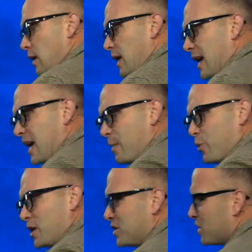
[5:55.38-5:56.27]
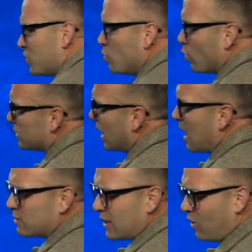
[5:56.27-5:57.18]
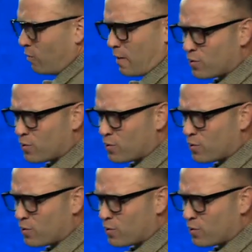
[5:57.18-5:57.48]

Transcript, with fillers: And I got to preach this 2 more times to help